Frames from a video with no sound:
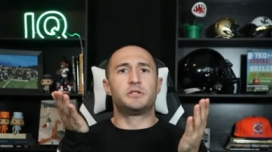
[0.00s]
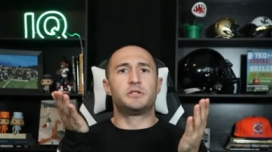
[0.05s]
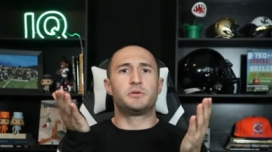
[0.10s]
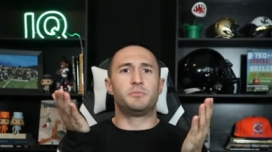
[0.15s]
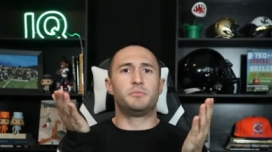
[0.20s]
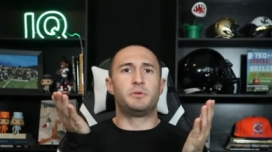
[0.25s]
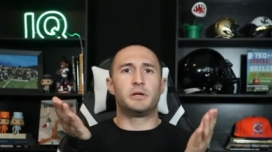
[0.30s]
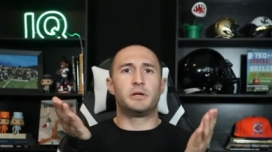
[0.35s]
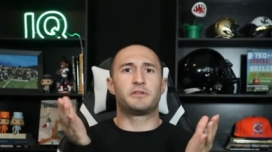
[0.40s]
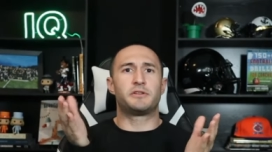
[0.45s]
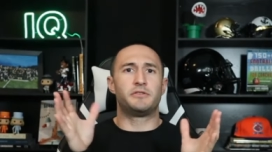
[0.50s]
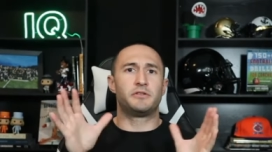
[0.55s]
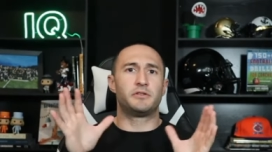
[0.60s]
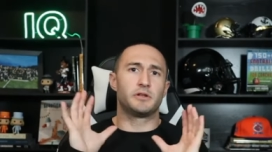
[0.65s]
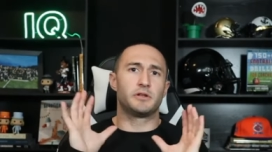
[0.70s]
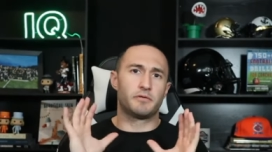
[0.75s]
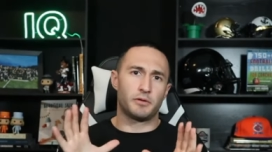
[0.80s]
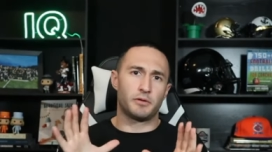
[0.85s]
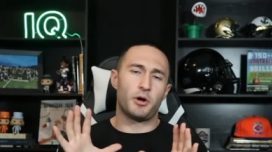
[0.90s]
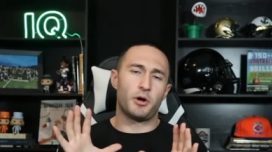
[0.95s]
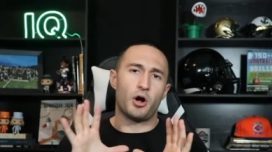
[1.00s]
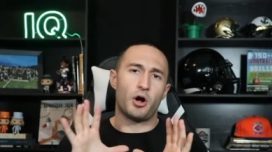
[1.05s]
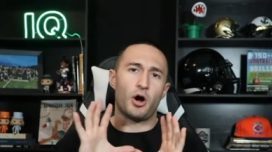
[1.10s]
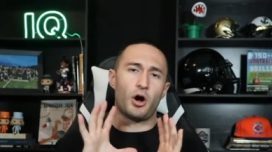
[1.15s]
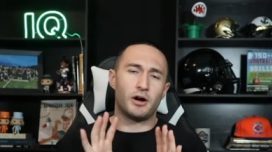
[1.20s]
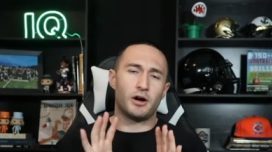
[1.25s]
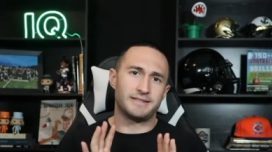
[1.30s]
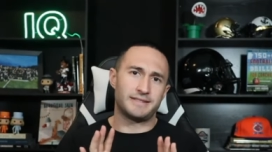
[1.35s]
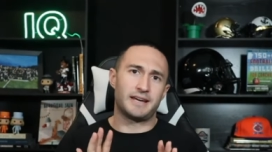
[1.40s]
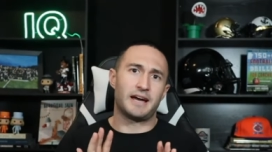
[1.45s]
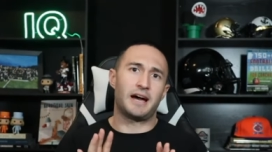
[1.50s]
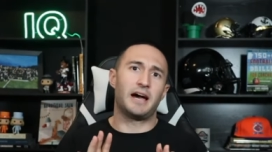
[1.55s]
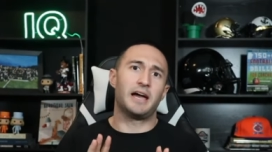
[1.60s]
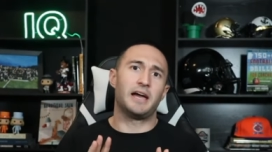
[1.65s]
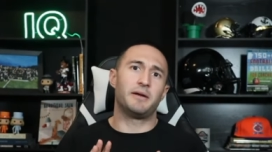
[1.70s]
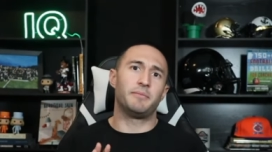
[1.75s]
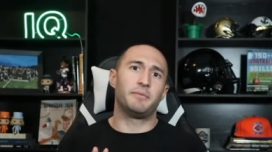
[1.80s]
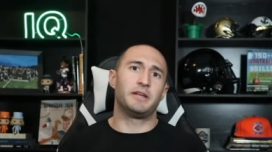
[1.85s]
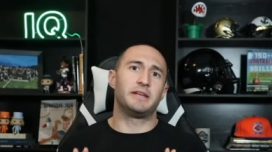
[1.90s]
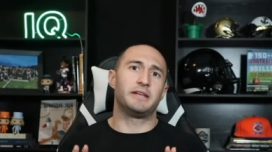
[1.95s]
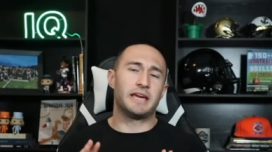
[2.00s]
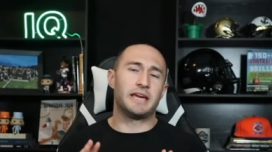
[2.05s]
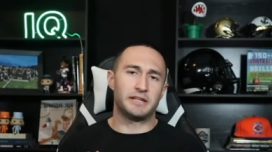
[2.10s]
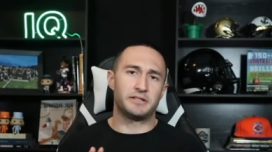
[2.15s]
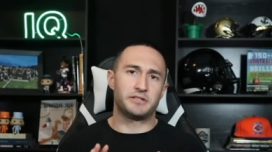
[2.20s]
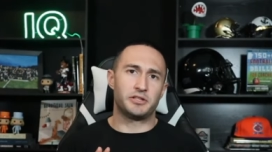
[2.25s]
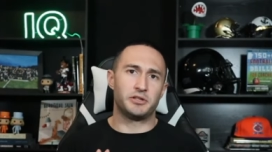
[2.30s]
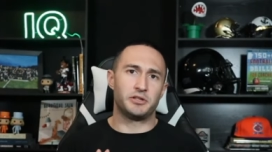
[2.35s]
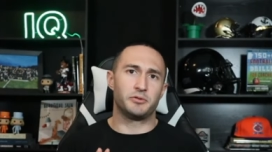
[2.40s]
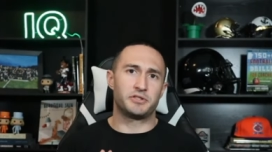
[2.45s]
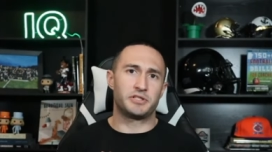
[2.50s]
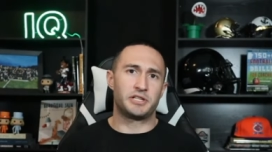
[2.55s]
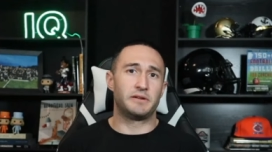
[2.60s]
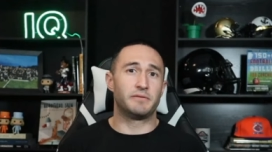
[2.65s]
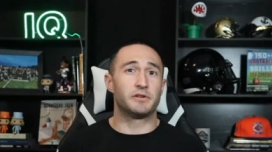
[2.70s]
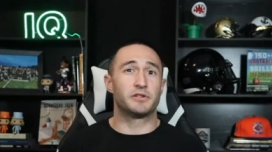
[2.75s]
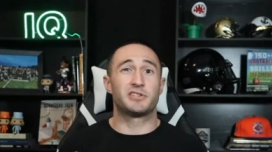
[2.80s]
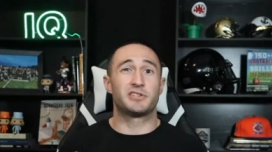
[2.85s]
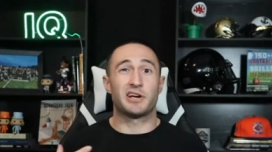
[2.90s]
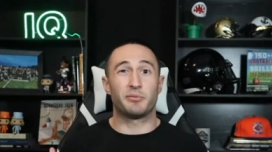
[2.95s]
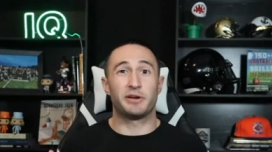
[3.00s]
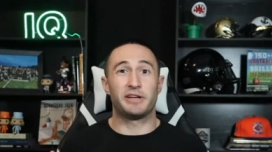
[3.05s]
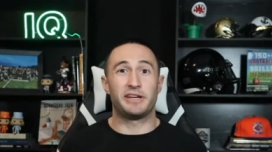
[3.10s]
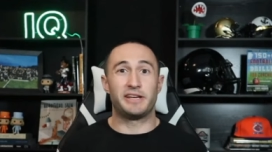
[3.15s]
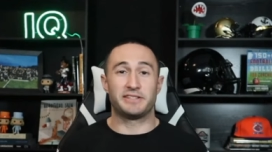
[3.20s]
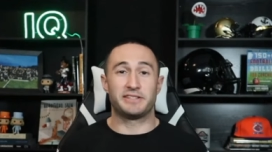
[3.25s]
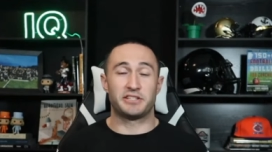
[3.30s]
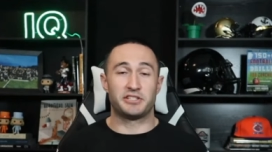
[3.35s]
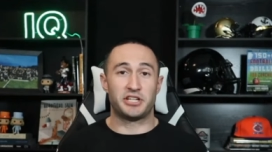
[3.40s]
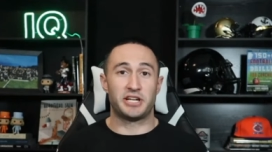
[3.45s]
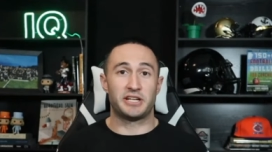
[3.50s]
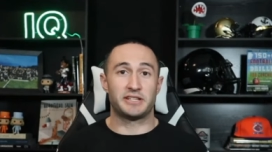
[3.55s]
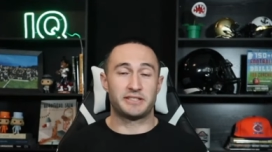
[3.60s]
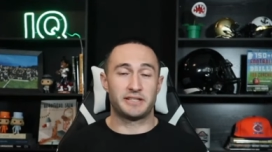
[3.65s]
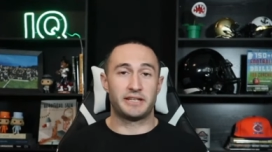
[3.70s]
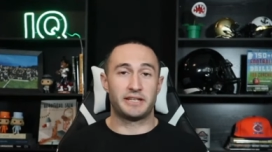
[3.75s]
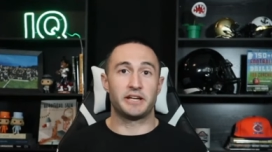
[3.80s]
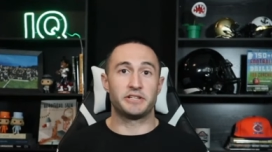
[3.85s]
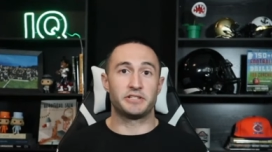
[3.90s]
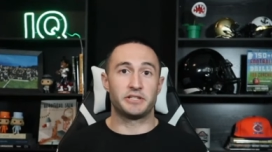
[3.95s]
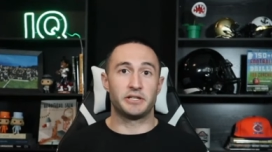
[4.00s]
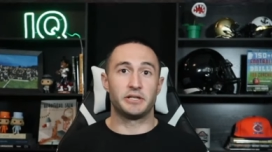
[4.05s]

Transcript: to be able to deliver the ball on time and get it to your receiver so that way he has a chance to catch